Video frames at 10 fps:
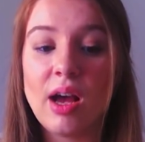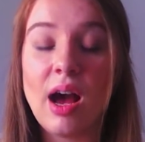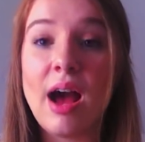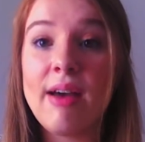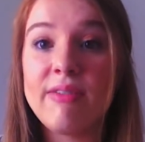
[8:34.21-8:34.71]

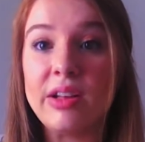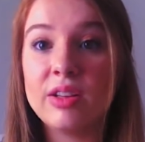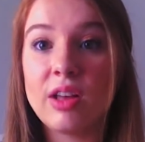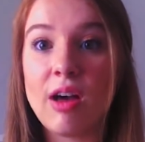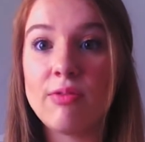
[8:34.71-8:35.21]
I fell
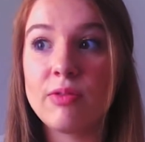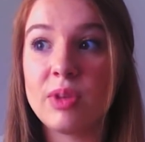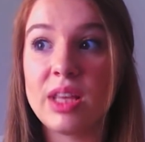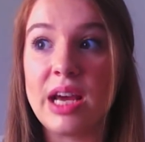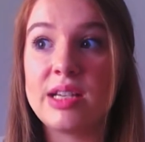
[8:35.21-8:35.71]
in love
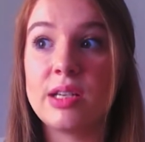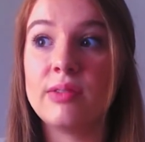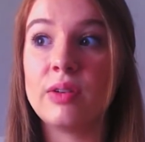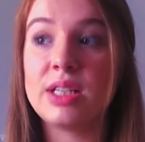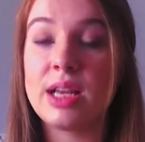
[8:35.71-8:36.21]
with the idea
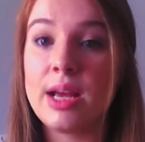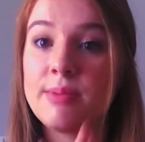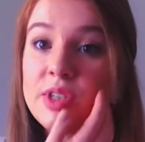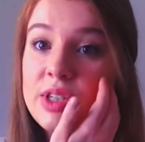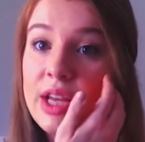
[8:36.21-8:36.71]
of going to
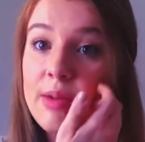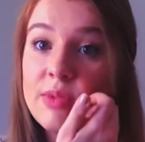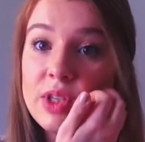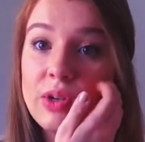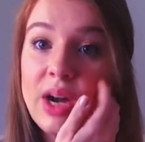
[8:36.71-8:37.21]
Amsterdam,
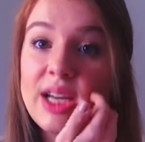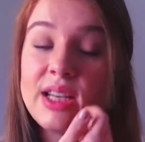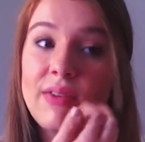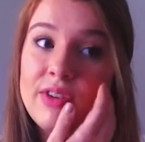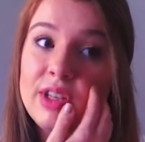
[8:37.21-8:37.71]
so I
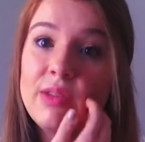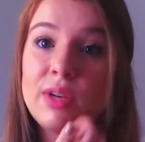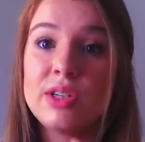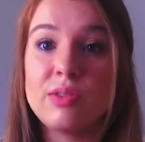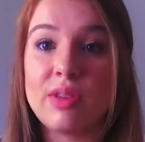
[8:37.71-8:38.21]
definitely
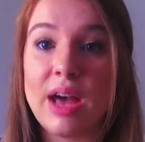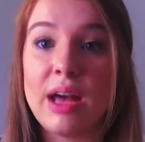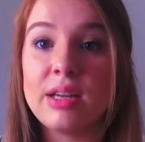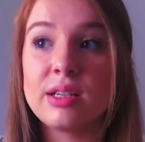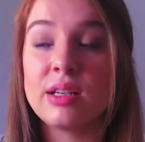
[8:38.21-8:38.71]
want to do
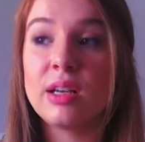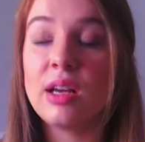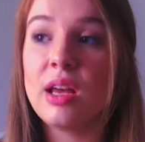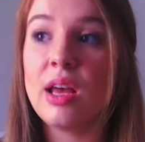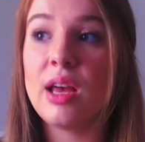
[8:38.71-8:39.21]
that.
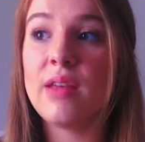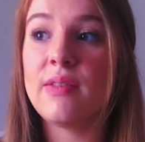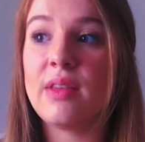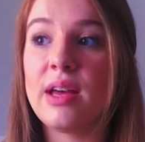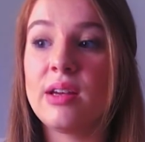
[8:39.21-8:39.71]

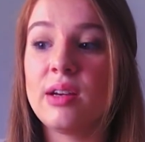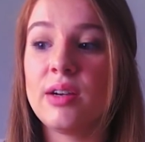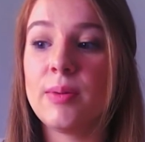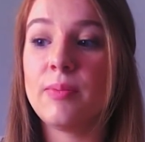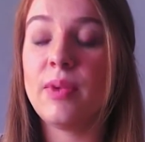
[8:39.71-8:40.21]
And then
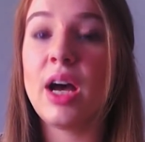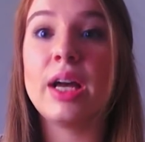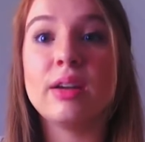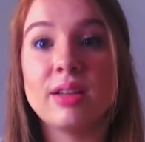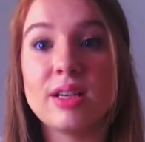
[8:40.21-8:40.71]

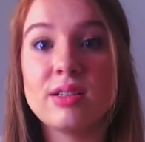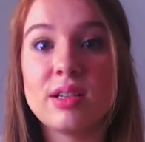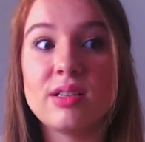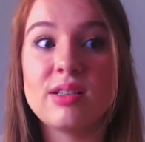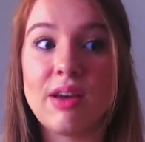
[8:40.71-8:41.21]
Ireland
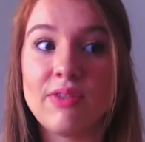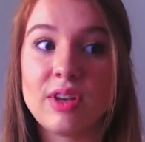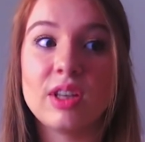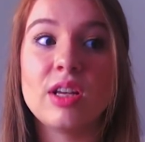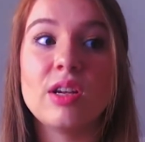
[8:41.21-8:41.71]
is
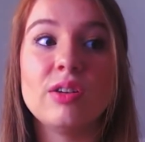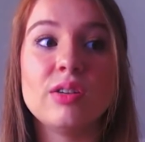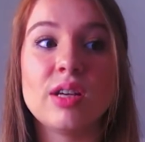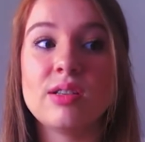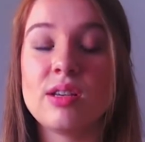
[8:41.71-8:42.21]
definitely another
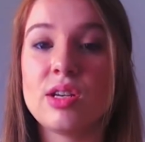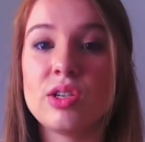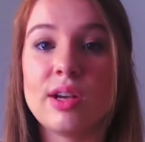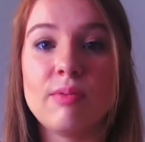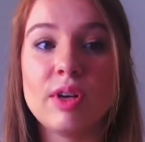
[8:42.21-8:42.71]

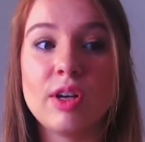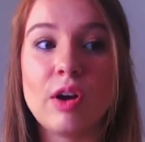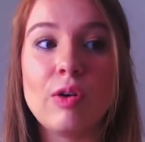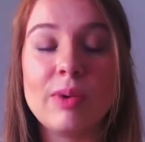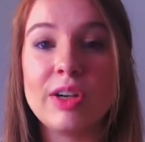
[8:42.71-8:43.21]
destination I want to
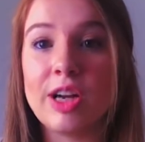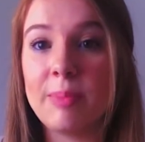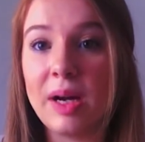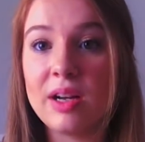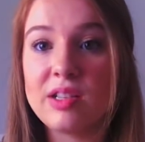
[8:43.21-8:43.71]
go. My
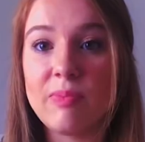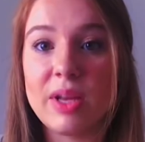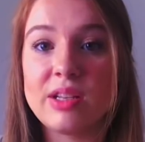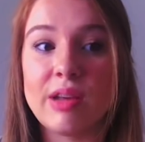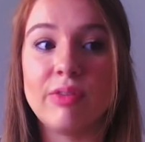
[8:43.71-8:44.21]
grandparents have
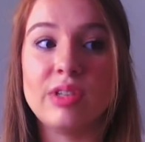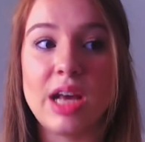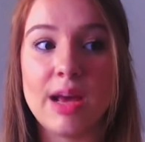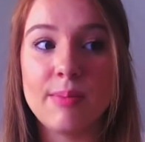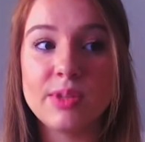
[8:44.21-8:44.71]
been several
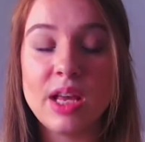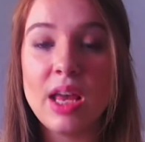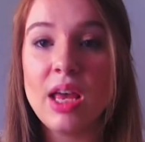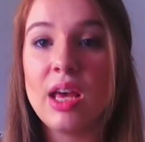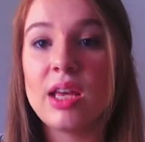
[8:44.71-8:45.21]
times,
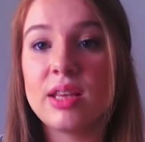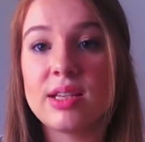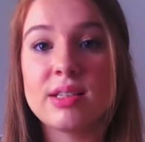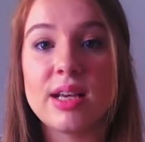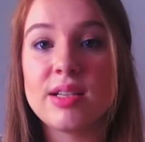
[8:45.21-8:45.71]
and they
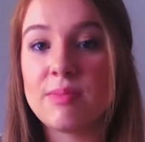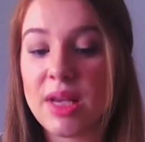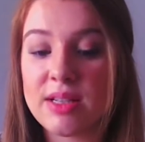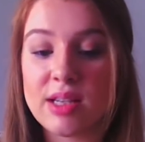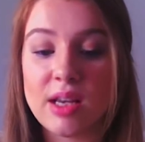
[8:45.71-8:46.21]
say it's
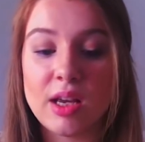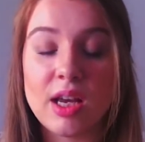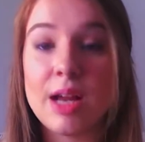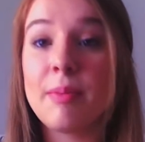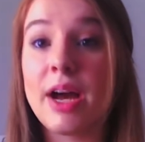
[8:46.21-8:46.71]
amazing,
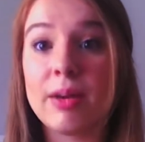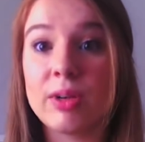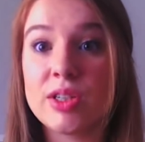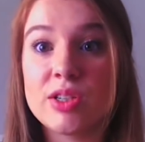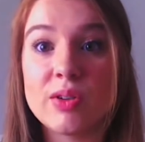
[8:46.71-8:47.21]
and I'm
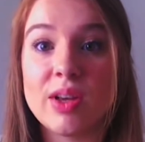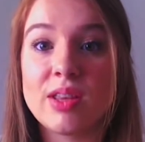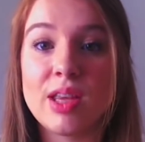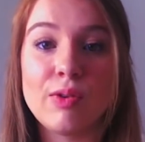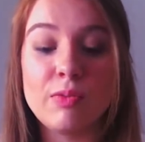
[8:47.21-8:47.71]
Irish, so I
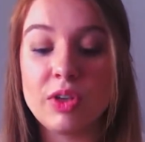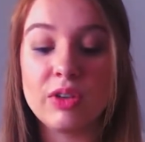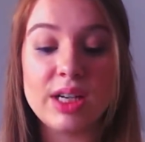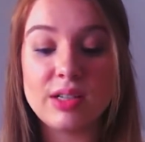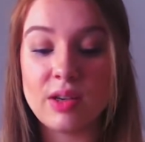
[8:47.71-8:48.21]
think it would be
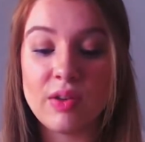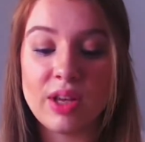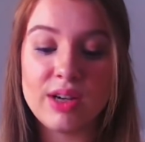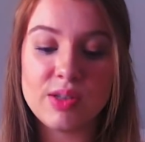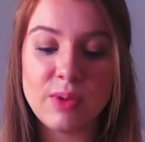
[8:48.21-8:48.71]
great to go
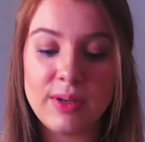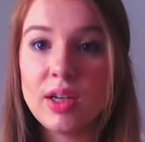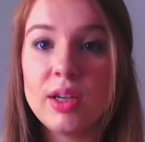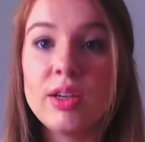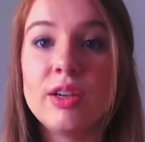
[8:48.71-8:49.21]
there as well.
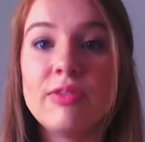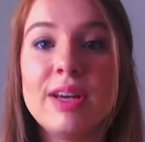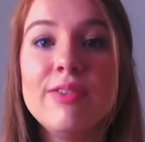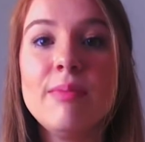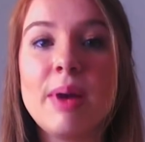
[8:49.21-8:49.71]
Your
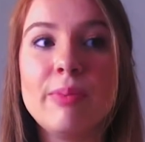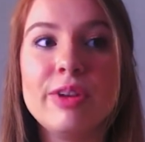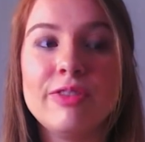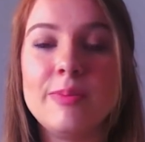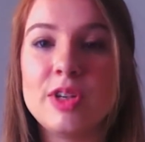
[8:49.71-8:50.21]
favorite
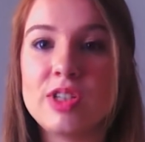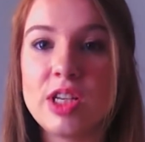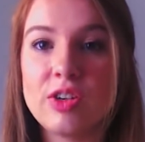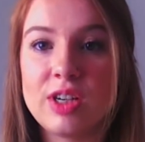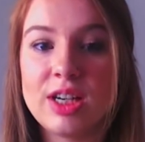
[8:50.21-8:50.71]
memory from your
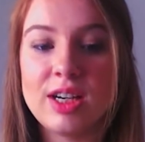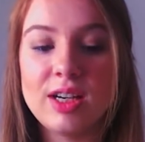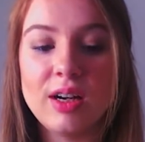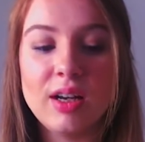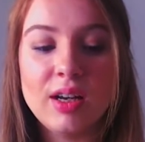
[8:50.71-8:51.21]
senior
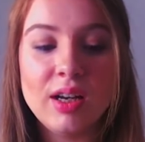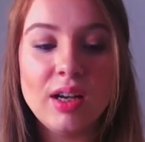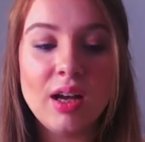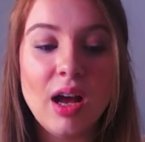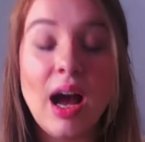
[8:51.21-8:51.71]
year?
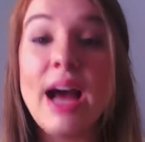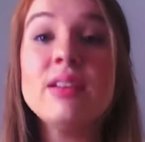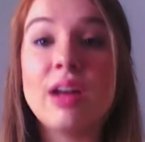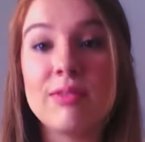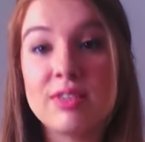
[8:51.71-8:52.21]
I
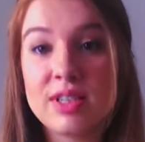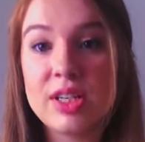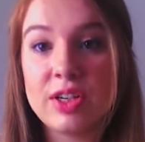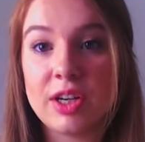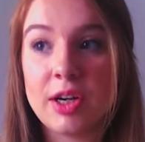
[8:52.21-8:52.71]
loved
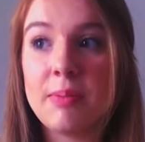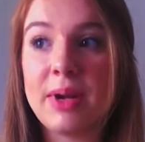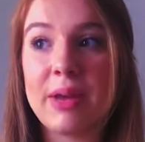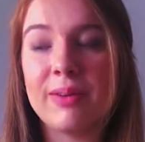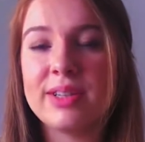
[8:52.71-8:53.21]
senior year, but
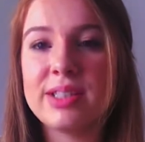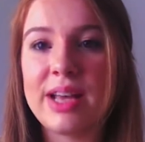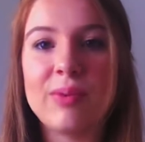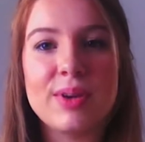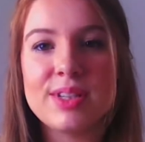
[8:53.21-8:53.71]
I will say
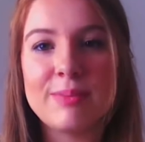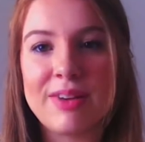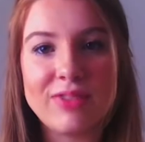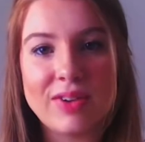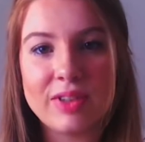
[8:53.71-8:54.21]
it wasn't my
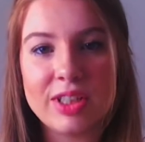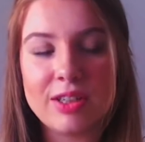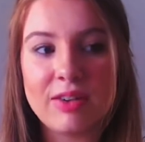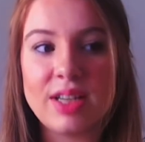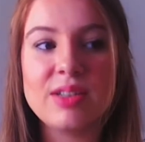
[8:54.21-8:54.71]
favorite year
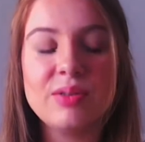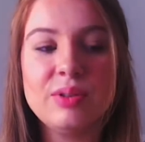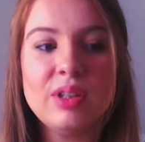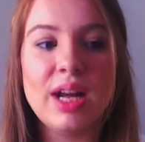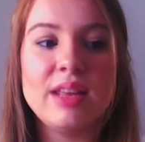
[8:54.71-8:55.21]
of high
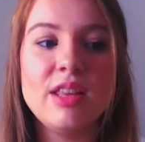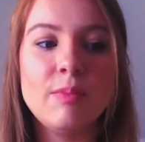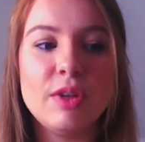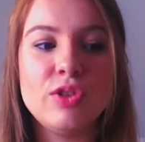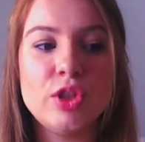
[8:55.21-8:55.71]
school. I think
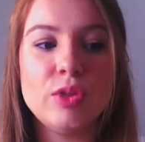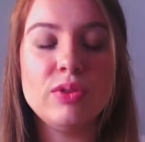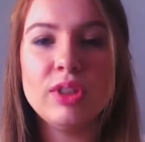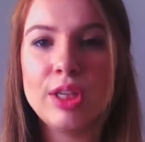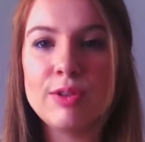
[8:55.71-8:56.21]
my
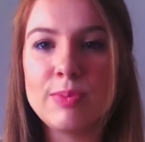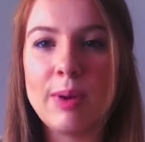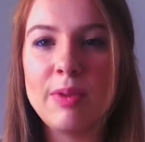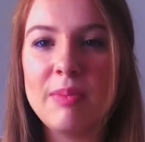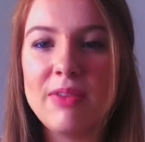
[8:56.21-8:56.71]
junior year was
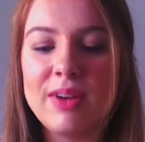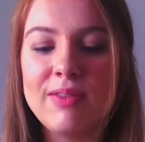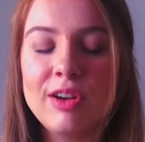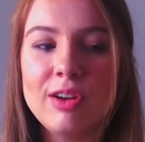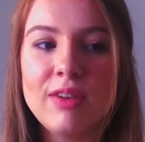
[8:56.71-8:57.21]
probably my
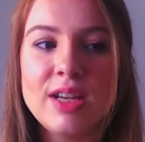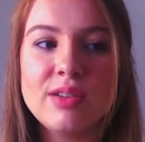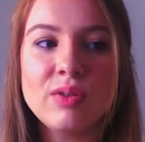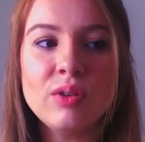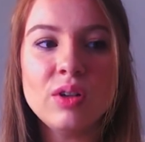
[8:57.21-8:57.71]
favorite year of high
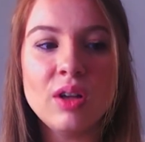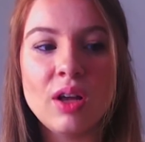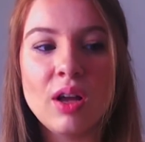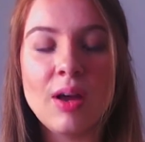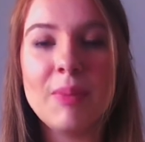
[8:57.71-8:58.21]
school.
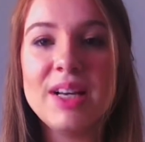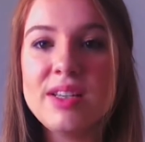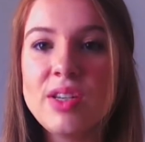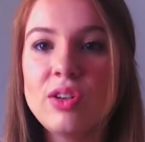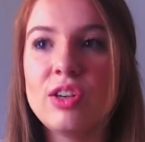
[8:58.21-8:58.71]
My
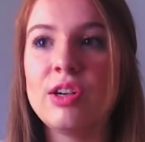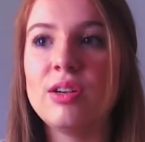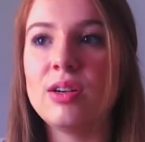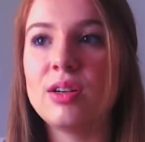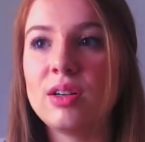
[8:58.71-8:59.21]
senior
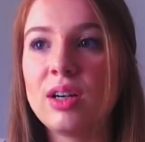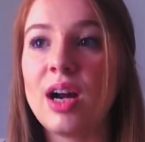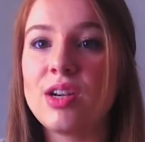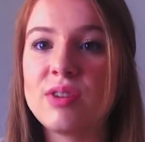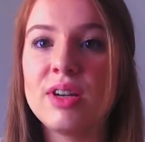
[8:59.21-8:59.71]
year,
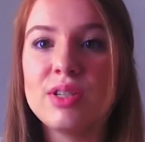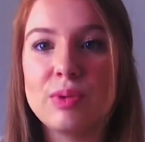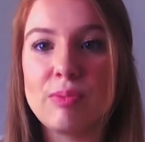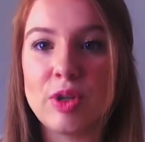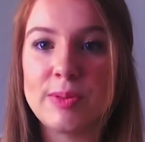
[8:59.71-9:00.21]
contrary to
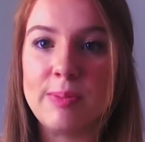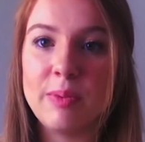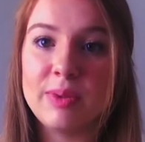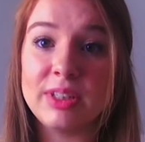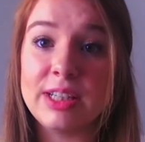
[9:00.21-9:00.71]
what most people
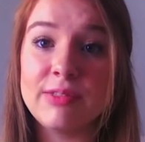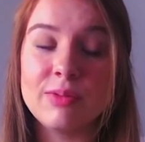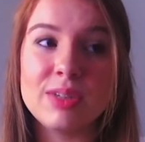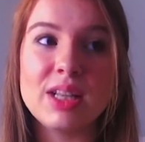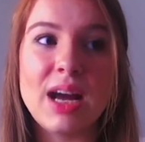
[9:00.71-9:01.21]
believe,
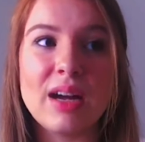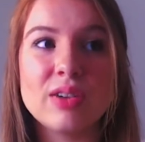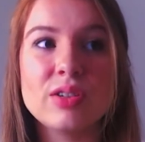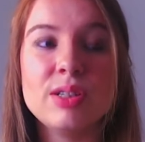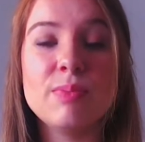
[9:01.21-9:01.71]
was
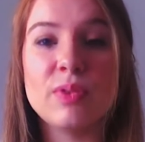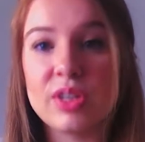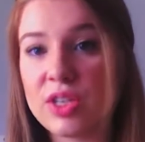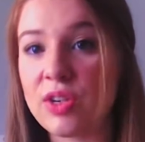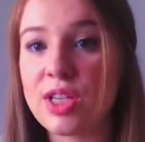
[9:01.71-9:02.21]
actually
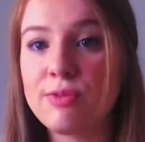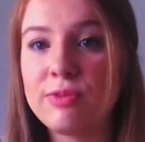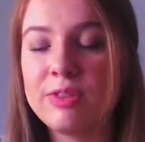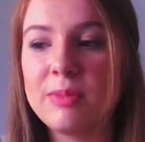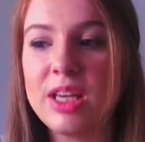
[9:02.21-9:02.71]
pretty stressful
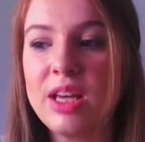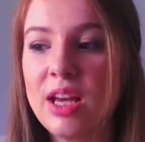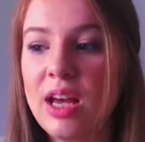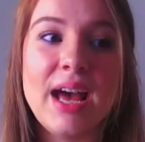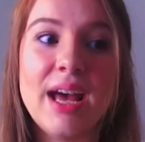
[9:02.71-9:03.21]
for me.
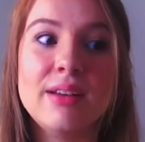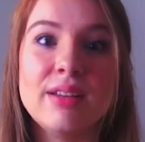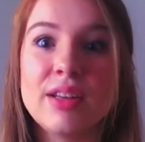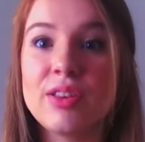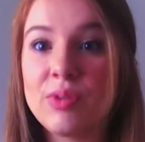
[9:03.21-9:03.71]
I
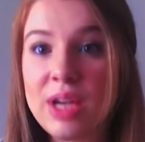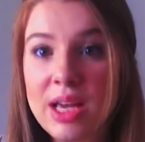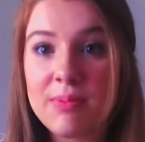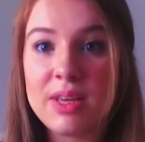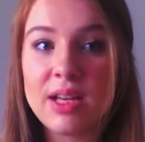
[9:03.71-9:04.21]
had
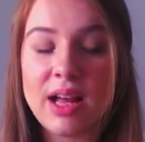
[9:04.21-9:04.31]
3 AP